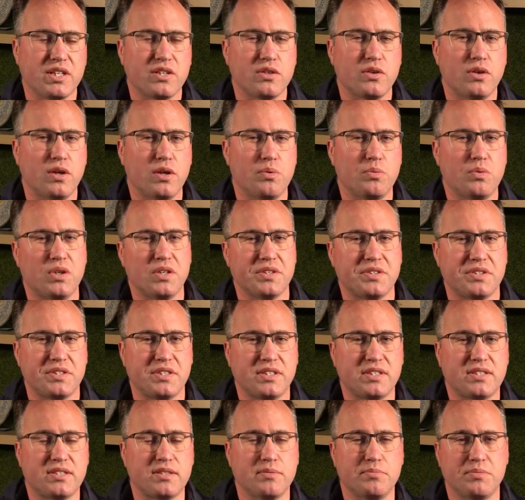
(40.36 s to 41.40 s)
guide wire
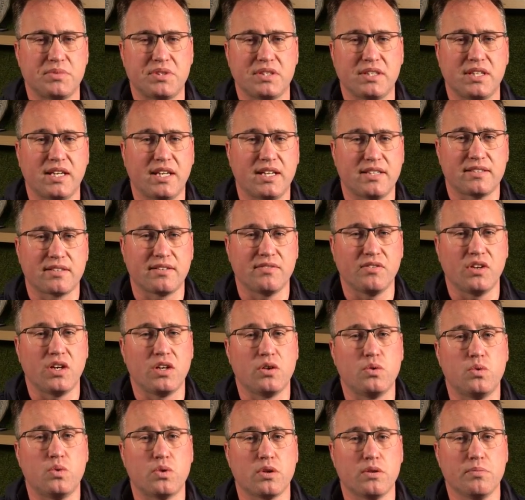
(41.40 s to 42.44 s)
systems in
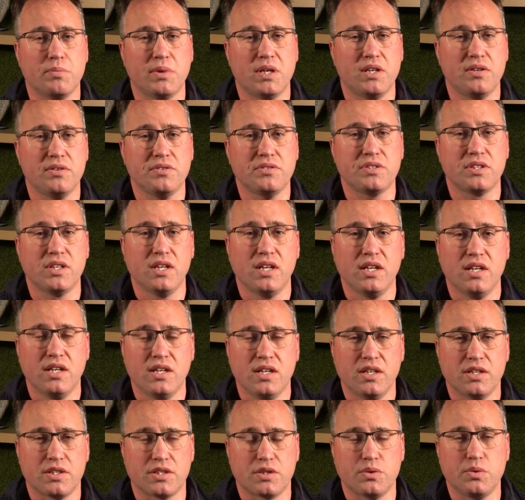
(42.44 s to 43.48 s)
Husqvarna Automowers.
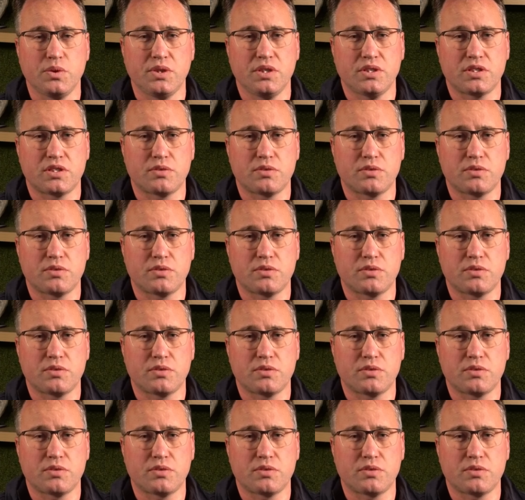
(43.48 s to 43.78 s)
So all your